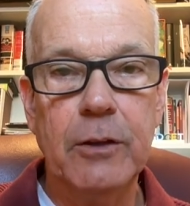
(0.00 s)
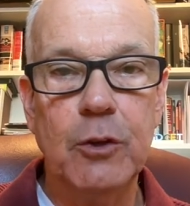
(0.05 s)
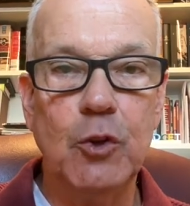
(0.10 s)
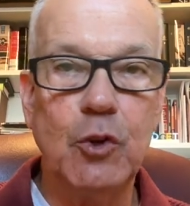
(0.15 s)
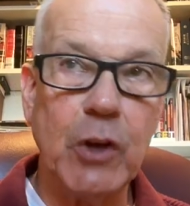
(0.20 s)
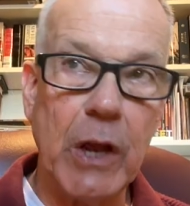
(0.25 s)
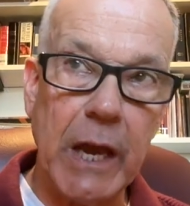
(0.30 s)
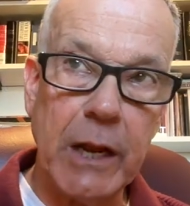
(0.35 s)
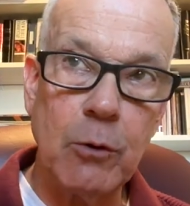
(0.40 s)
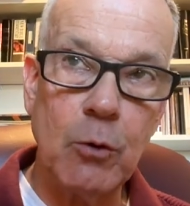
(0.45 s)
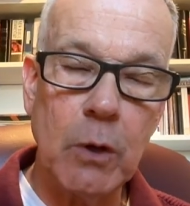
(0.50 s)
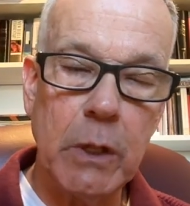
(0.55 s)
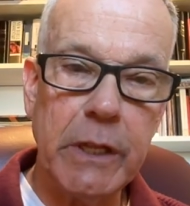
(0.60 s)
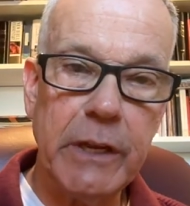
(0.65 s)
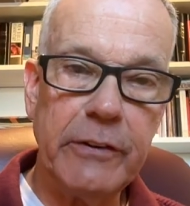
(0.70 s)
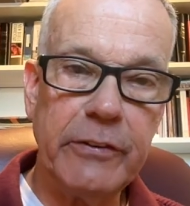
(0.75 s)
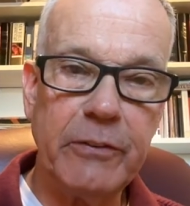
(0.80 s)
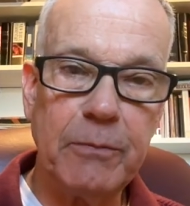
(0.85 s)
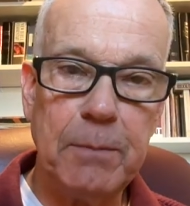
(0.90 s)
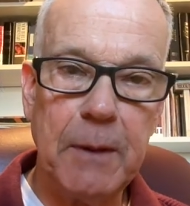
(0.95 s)

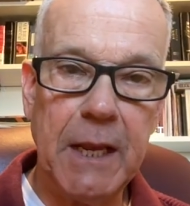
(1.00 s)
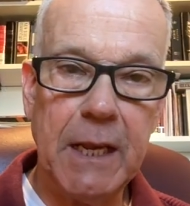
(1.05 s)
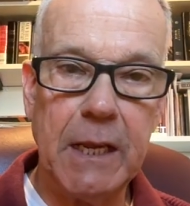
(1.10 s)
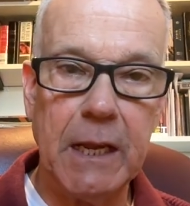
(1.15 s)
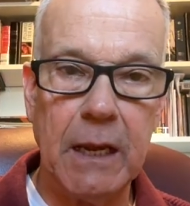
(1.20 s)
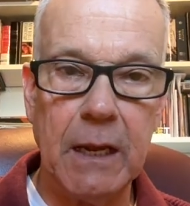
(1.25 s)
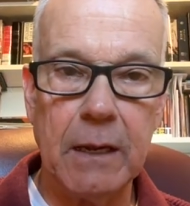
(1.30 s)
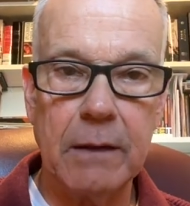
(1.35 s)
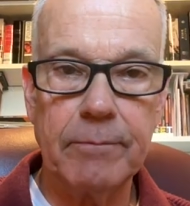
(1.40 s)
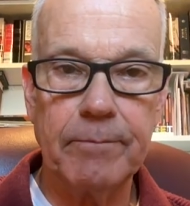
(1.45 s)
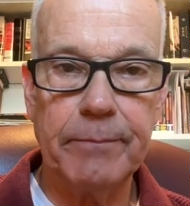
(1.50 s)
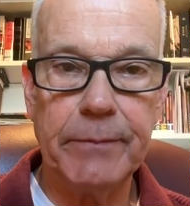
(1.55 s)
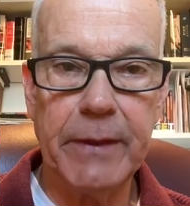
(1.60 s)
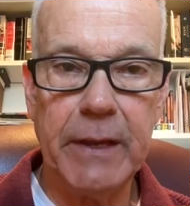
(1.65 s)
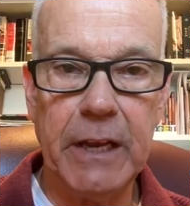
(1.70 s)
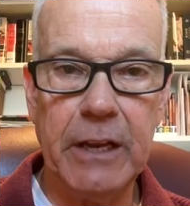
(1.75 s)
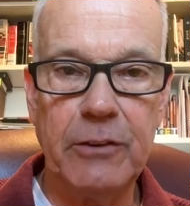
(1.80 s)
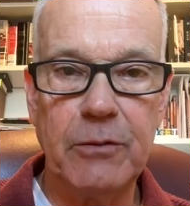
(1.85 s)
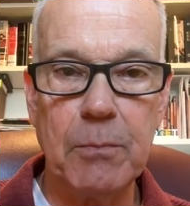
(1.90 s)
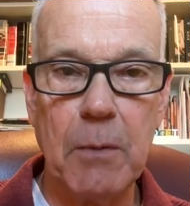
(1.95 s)
Generally speaking,
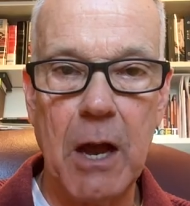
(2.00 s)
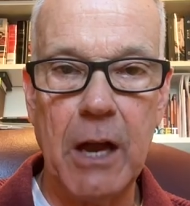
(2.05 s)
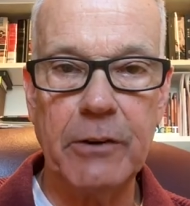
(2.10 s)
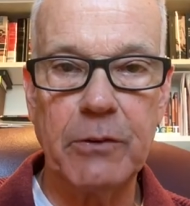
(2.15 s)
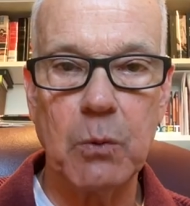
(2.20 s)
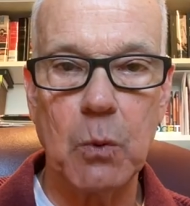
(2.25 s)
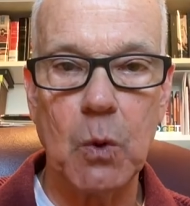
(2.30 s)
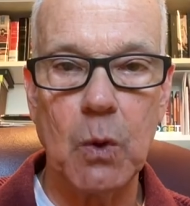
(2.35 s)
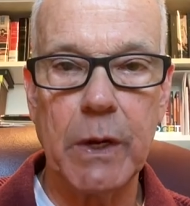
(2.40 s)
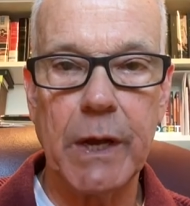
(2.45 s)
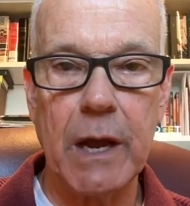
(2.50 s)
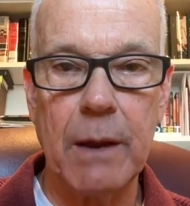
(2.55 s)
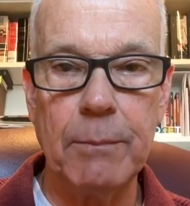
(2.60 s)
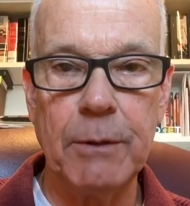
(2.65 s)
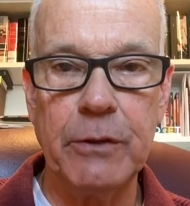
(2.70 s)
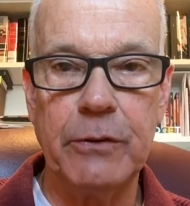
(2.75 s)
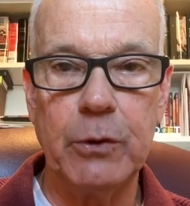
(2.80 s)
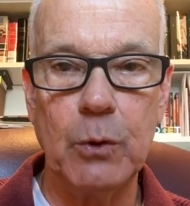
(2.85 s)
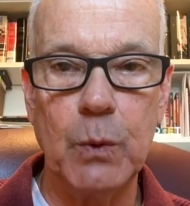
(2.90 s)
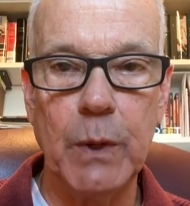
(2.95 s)
each module will come
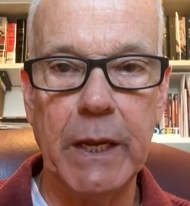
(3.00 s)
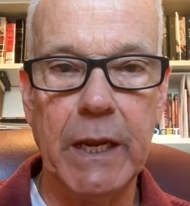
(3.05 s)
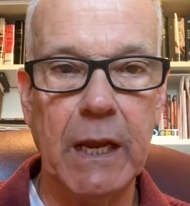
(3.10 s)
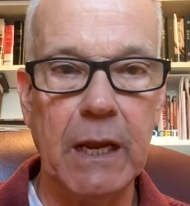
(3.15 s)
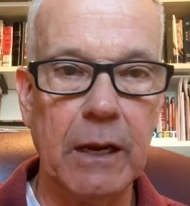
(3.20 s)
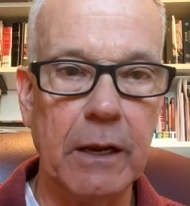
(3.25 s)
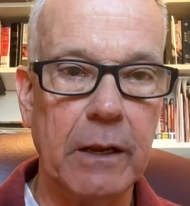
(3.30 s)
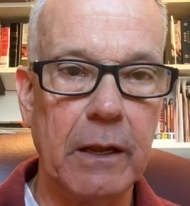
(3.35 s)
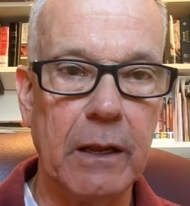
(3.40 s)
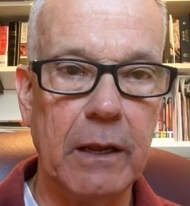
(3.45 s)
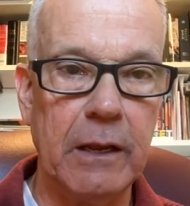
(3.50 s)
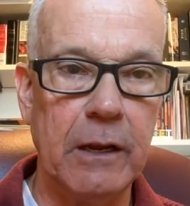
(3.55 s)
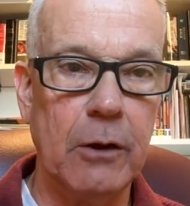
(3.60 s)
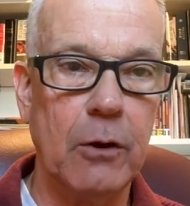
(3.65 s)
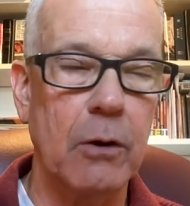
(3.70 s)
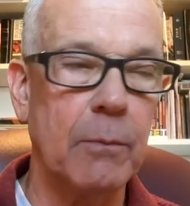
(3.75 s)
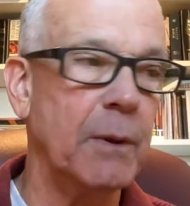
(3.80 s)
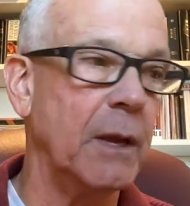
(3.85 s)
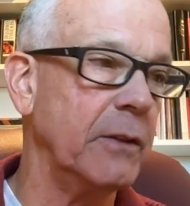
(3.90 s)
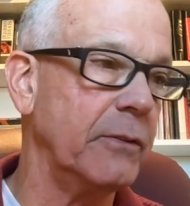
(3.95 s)
in 2-week
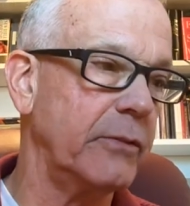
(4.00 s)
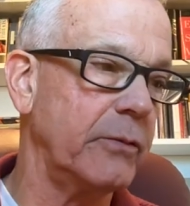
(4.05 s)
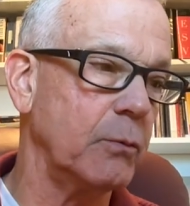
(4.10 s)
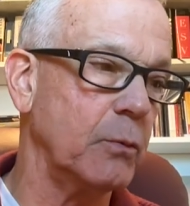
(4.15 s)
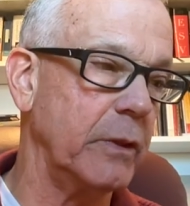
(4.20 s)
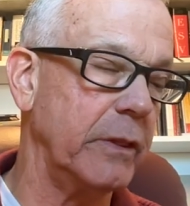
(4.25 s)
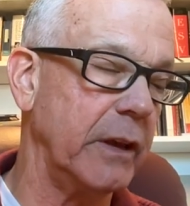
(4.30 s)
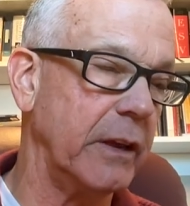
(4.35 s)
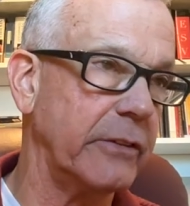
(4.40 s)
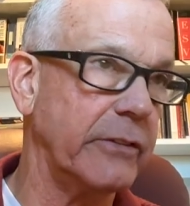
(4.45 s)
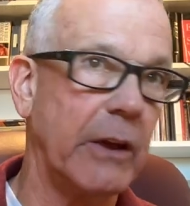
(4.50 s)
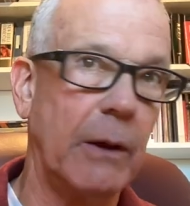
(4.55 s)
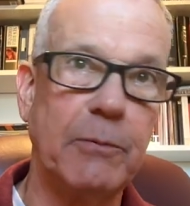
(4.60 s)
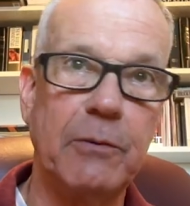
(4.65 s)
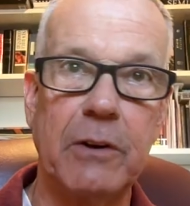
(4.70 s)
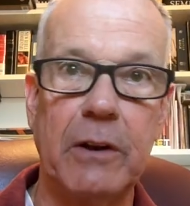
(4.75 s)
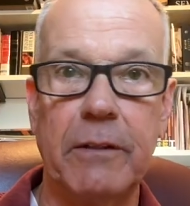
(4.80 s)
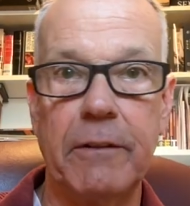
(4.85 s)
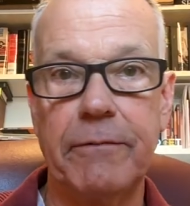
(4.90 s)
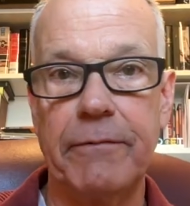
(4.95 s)
increments with the
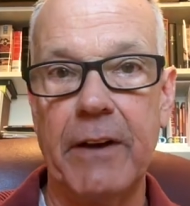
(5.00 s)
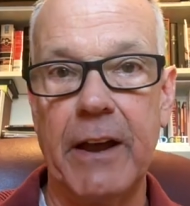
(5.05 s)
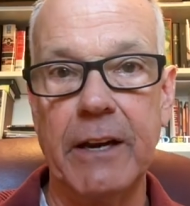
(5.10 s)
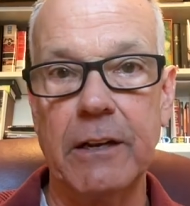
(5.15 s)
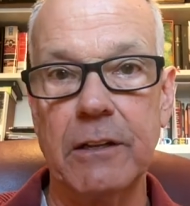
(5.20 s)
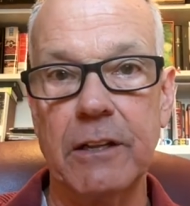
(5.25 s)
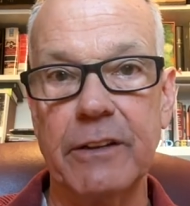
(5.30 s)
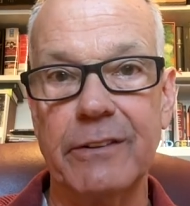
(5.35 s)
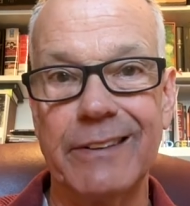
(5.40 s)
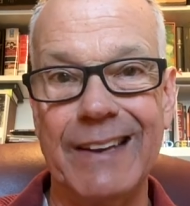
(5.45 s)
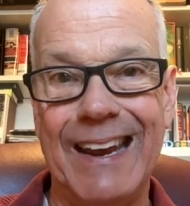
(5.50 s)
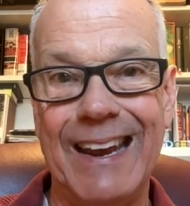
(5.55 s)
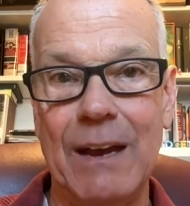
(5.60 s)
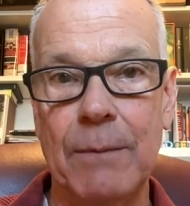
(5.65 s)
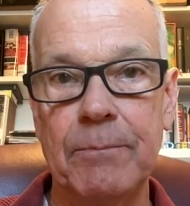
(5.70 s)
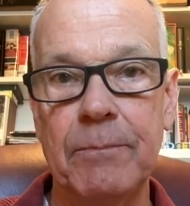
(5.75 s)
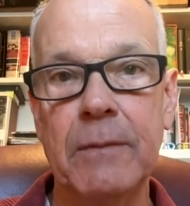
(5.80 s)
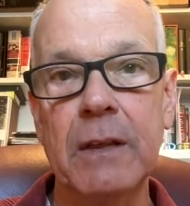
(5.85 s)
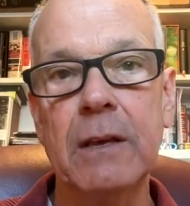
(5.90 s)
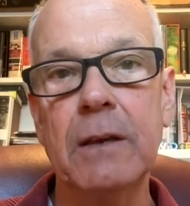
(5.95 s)
exception of the final
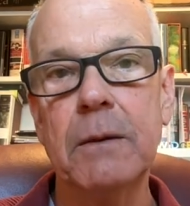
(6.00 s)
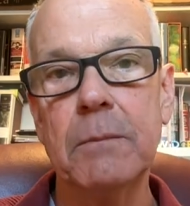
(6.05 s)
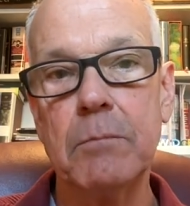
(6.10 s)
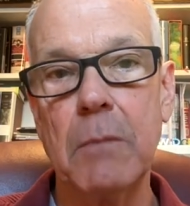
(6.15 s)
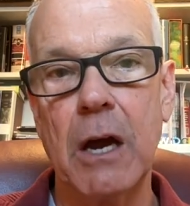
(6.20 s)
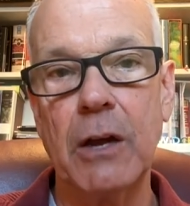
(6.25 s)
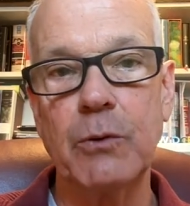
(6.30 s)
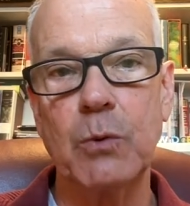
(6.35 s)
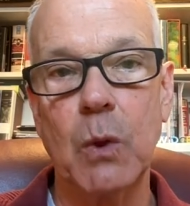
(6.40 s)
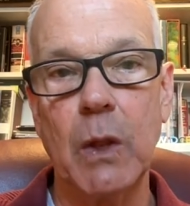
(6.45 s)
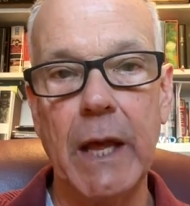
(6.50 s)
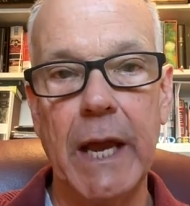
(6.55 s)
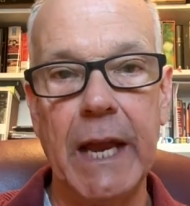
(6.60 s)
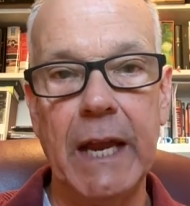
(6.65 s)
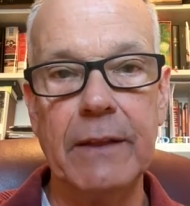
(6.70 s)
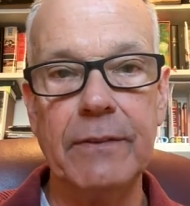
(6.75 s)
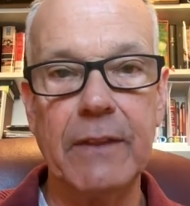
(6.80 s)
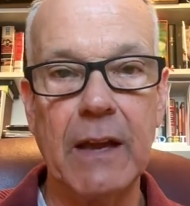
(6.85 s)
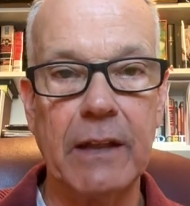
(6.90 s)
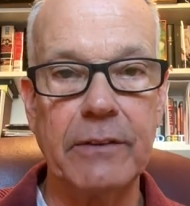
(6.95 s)
exam, Module
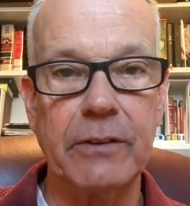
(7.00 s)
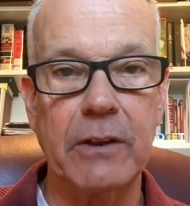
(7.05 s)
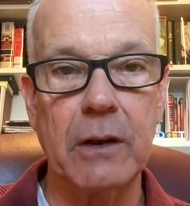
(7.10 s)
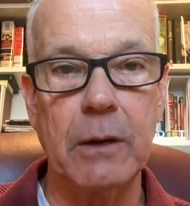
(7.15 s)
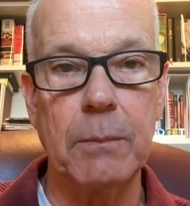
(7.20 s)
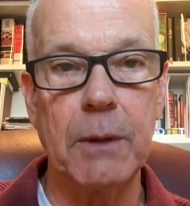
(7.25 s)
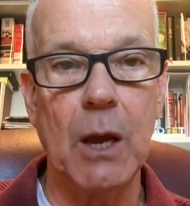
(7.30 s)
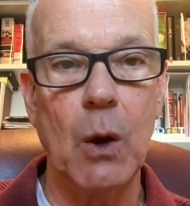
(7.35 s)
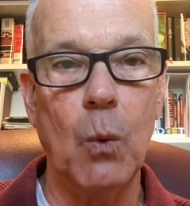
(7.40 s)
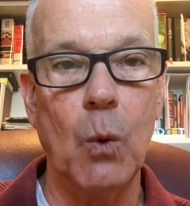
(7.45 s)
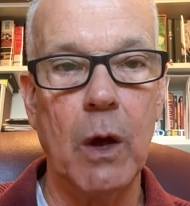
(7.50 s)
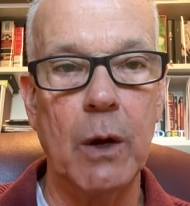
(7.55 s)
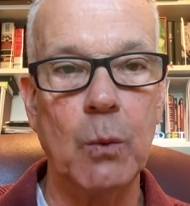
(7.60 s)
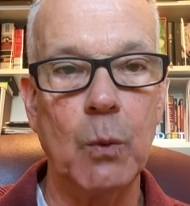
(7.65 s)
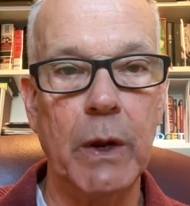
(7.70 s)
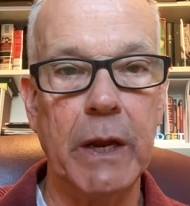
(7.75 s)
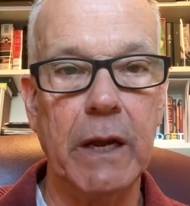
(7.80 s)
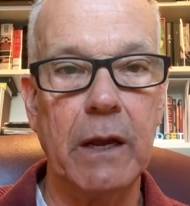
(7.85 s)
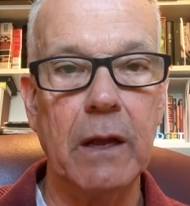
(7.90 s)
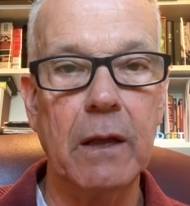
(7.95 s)
8. That's going to be a
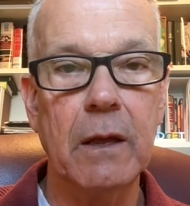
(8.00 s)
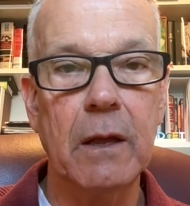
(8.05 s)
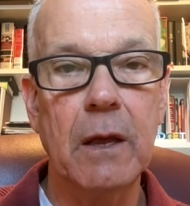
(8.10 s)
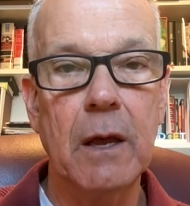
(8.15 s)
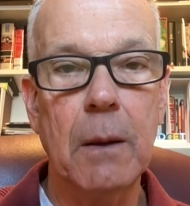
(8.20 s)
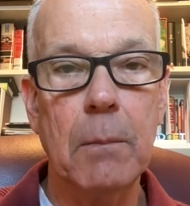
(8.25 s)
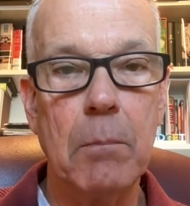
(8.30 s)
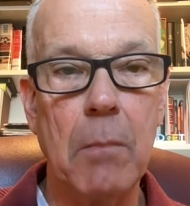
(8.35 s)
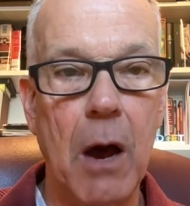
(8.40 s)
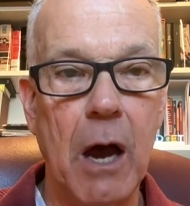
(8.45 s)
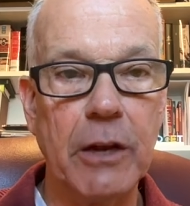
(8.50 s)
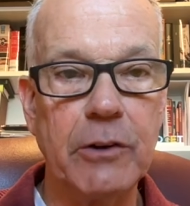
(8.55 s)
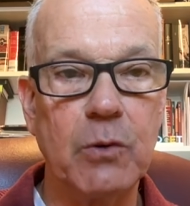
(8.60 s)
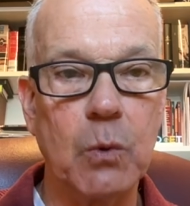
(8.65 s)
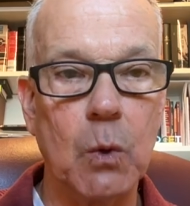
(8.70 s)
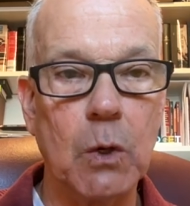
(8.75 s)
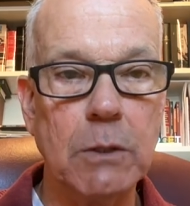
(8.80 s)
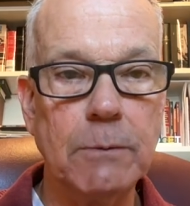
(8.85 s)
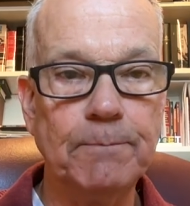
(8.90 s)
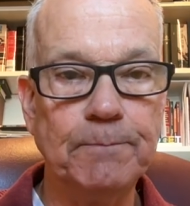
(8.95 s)
1-week
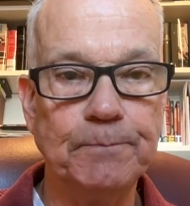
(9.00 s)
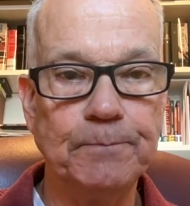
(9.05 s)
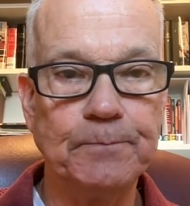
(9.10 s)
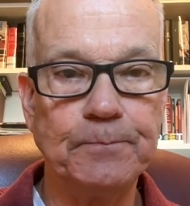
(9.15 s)
module.